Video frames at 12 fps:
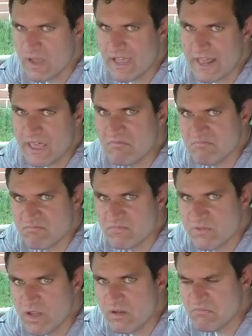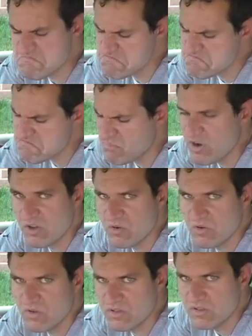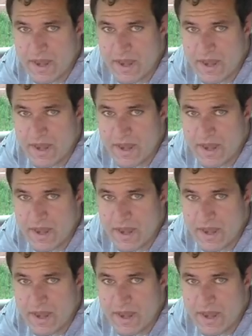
I got 8, so pretty cool.